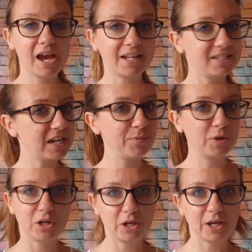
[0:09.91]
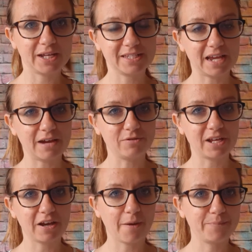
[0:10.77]
And today we're going to look at a sound
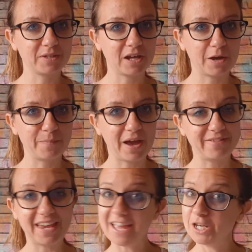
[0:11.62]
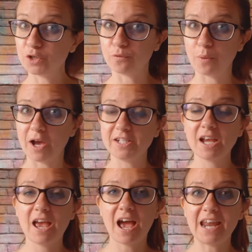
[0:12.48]
that comes at the end of a
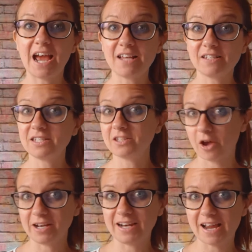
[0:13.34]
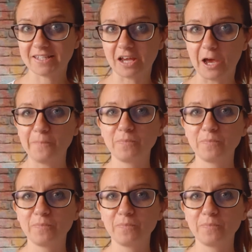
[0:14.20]
word and it has a silent letter.